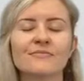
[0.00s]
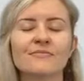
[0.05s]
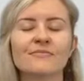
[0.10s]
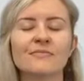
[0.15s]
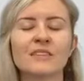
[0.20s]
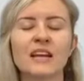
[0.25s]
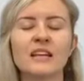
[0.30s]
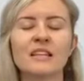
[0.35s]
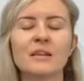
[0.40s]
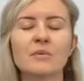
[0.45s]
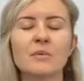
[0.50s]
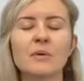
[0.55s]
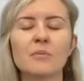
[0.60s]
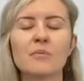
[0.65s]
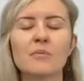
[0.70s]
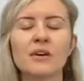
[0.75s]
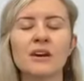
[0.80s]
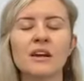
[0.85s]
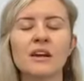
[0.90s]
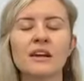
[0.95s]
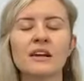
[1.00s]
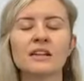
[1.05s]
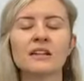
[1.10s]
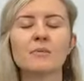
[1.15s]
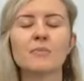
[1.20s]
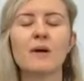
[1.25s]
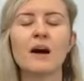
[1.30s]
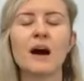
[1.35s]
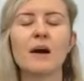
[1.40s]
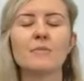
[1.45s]
And then we bring the
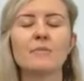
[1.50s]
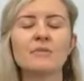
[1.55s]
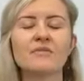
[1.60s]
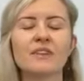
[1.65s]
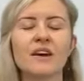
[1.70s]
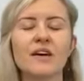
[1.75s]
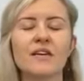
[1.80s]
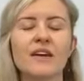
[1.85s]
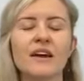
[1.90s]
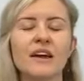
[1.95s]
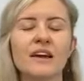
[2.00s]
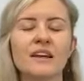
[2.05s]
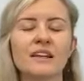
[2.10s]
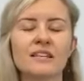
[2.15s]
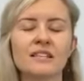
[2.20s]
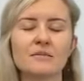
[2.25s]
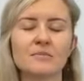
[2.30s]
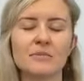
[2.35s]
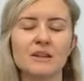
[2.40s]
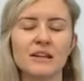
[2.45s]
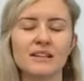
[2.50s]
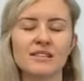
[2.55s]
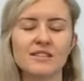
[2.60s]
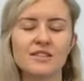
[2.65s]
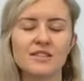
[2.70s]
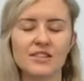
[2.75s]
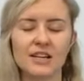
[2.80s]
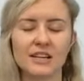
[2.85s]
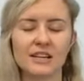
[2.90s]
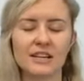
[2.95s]
palm of our hand and place
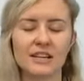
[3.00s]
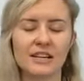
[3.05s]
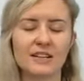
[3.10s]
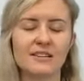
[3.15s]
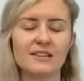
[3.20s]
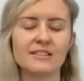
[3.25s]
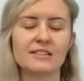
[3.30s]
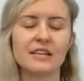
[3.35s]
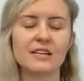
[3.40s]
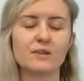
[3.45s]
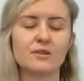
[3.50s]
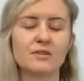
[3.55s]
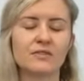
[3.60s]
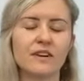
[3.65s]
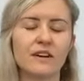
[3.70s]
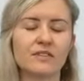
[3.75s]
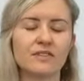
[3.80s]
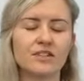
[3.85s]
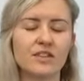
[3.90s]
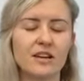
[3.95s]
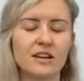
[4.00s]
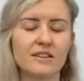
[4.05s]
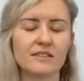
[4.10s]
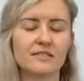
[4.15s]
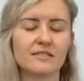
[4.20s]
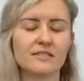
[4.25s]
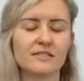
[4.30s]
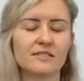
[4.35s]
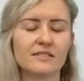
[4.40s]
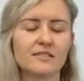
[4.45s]
it gently at the center of our
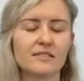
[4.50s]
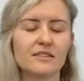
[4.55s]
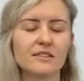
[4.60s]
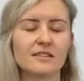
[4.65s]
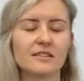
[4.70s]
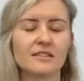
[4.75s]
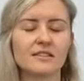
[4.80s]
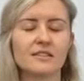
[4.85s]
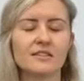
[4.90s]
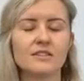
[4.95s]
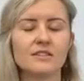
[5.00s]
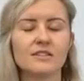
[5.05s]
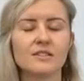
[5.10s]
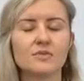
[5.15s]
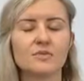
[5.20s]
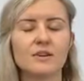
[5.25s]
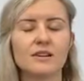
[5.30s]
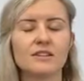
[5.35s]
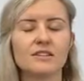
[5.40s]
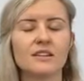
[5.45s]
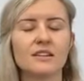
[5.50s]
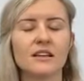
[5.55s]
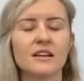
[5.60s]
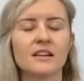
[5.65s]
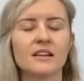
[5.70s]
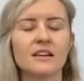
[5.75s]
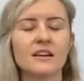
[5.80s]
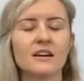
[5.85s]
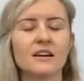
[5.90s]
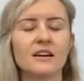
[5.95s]
chest, just resting
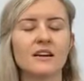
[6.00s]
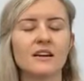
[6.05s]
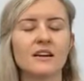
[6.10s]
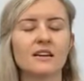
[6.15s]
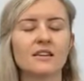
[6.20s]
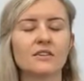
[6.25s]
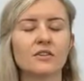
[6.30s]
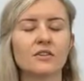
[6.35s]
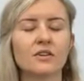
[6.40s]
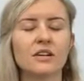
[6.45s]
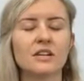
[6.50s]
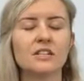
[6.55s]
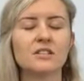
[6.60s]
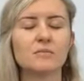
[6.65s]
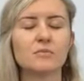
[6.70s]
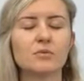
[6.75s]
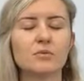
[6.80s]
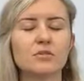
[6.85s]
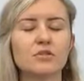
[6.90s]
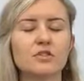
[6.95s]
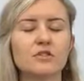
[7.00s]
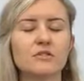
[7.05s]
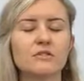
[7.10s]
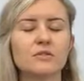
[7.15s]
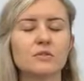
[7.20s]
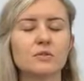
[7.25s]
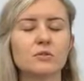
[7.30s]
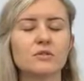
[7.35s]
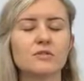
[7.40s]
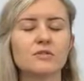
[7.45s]
it there. No need to push it
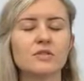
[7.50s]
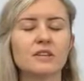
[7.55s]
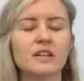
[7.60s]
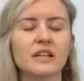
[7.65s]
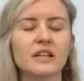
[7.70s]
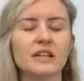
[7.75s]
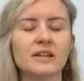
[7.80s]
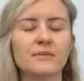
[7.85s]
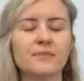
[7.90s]
forcefully.